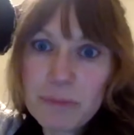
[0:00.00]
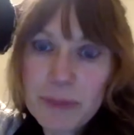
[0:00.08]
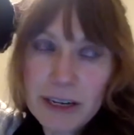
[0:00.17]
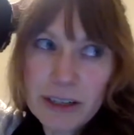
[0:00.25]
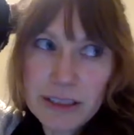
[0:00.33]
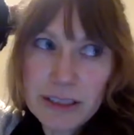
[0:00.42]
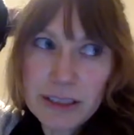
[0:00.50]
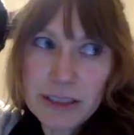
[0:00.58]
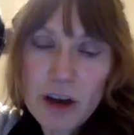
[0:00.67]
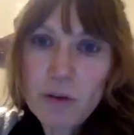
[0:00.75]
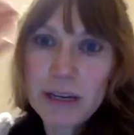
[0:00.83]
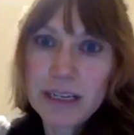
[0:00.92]
there's
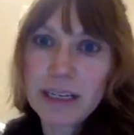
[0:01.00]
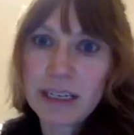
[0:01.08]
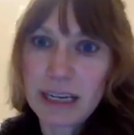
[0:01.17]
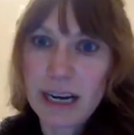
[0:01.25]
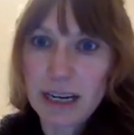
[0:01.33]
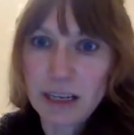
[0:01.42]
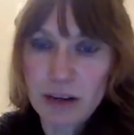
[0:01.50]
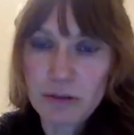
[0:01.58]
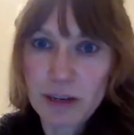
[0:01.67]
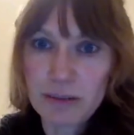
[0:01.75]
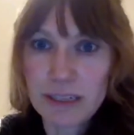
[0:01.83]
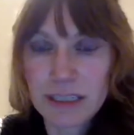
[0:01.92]
no one that I know
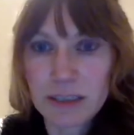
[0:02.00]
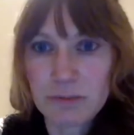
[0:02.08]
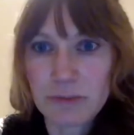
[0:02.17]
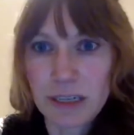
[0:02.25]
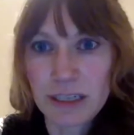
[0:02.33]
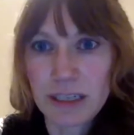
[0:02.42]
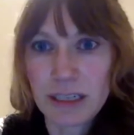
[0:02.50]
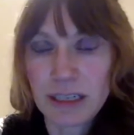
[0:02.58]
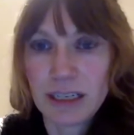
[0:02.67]
of has written,